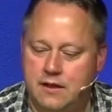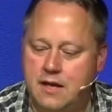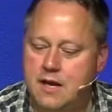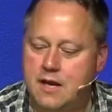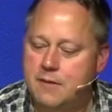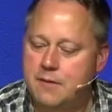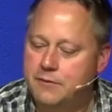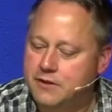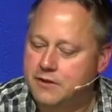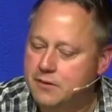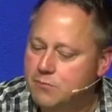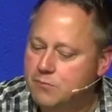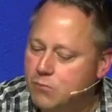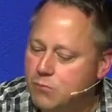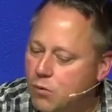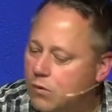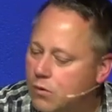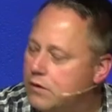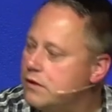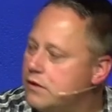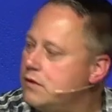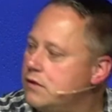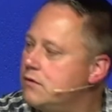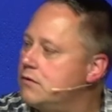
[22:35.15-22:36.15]
But the
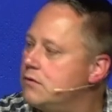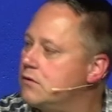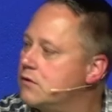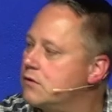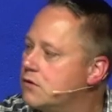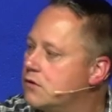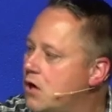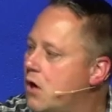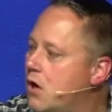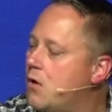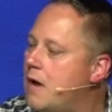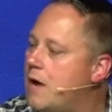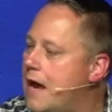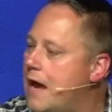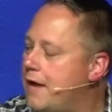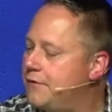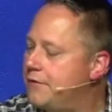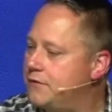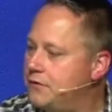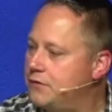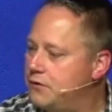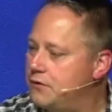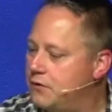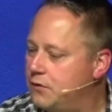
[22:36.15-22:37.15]
more you go
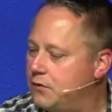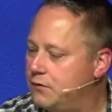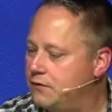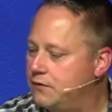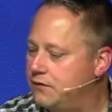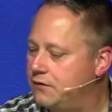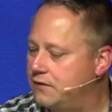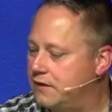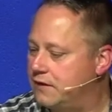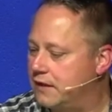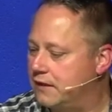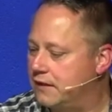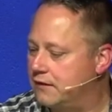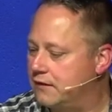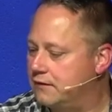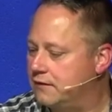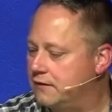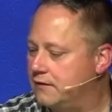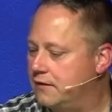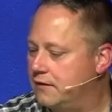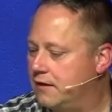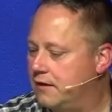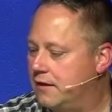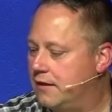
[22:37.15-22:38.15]
after those things,